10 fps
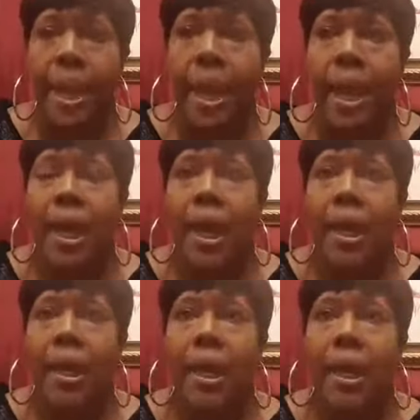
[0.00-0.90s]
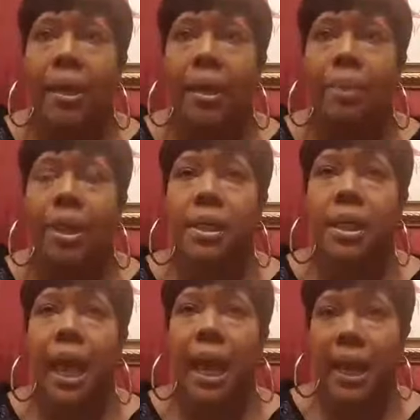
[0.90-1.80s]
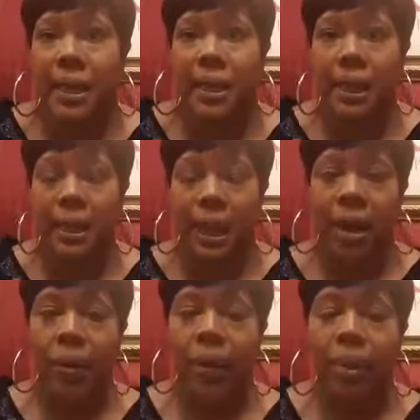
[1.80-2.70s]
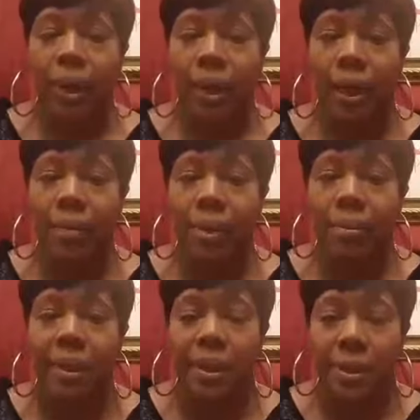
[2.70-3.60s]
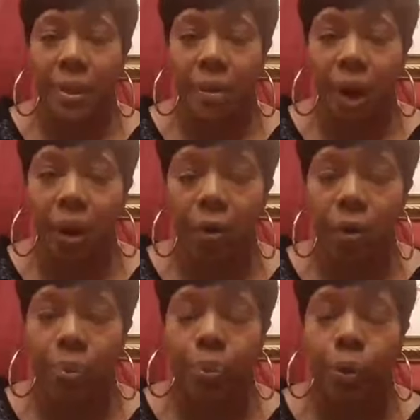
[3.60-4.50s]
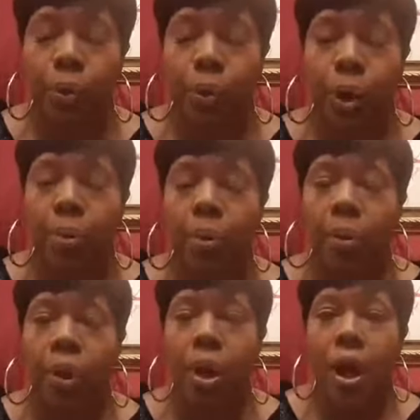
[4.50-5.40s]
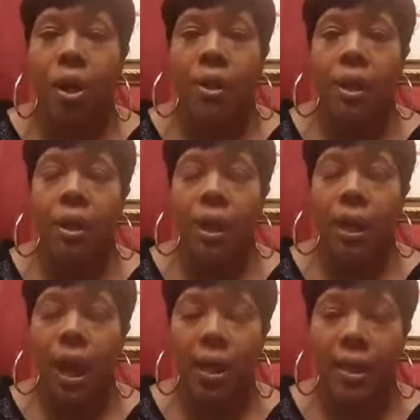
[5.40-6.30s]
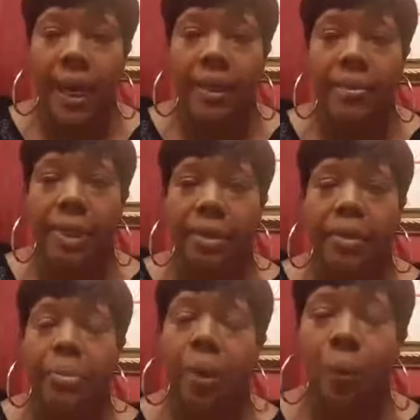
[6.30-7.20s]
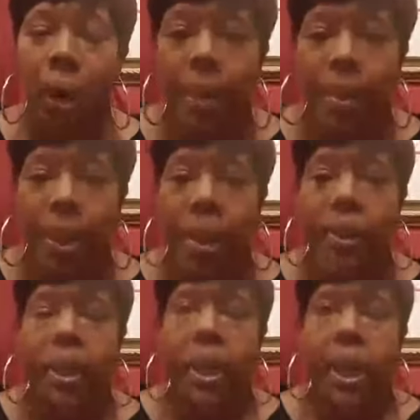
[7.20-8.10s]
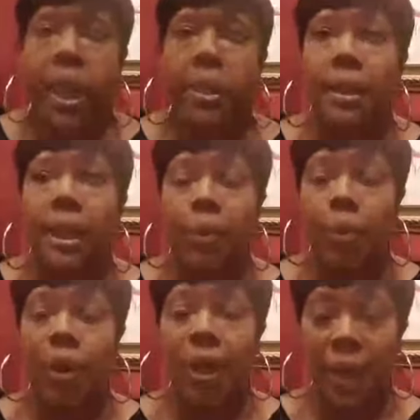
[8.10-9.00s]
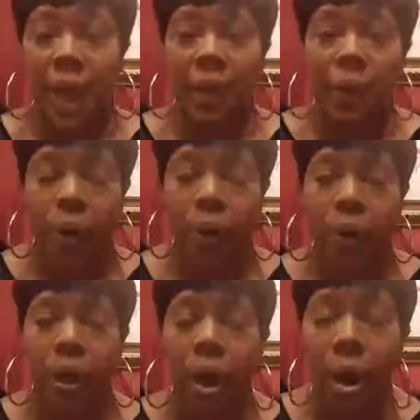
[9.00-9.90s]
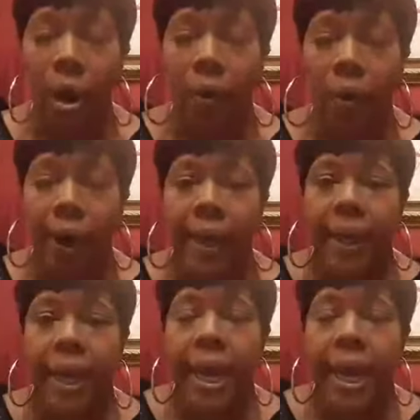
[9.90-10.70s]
And because I get a lot of women that come to me to my coaching program, or they contact me through my website and they want a 911 call, right?